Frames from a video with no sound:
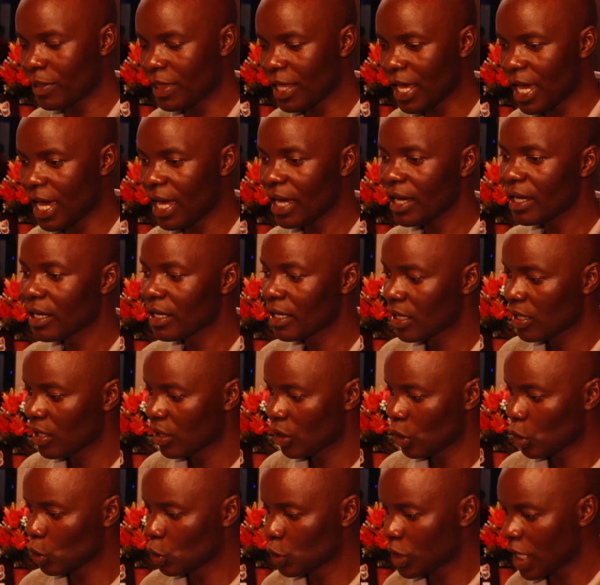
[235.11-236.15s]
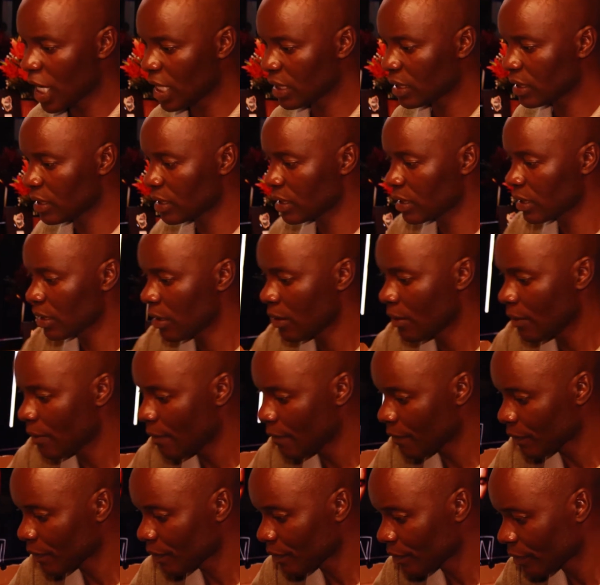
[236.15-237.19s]
there you just
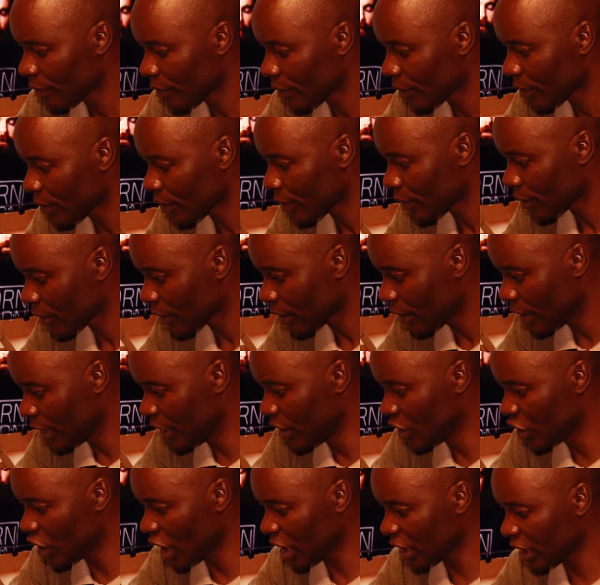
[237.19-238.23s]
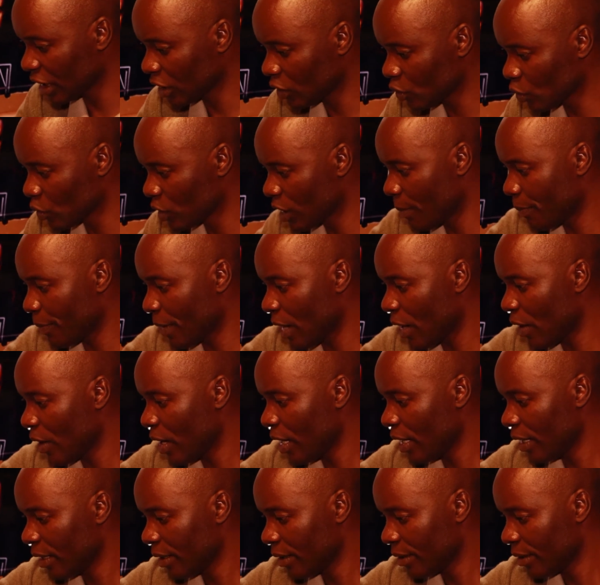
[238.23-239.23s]
inject it to the power.